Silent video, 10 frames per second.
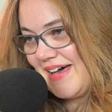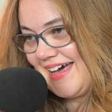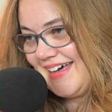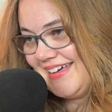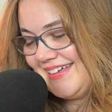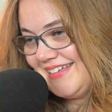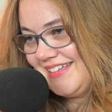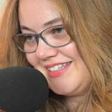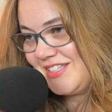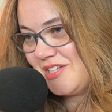at
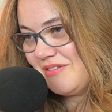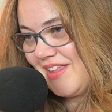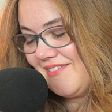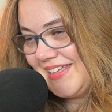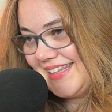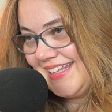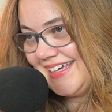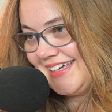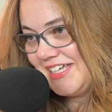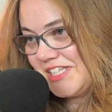so
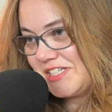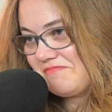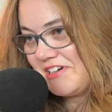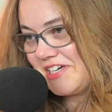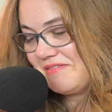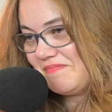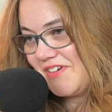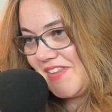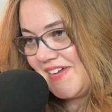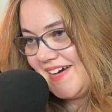lovingly is my
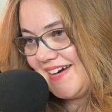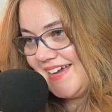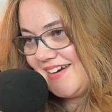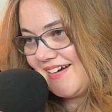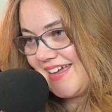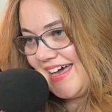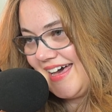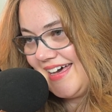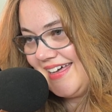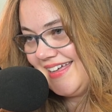brother and our
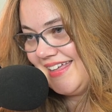cat.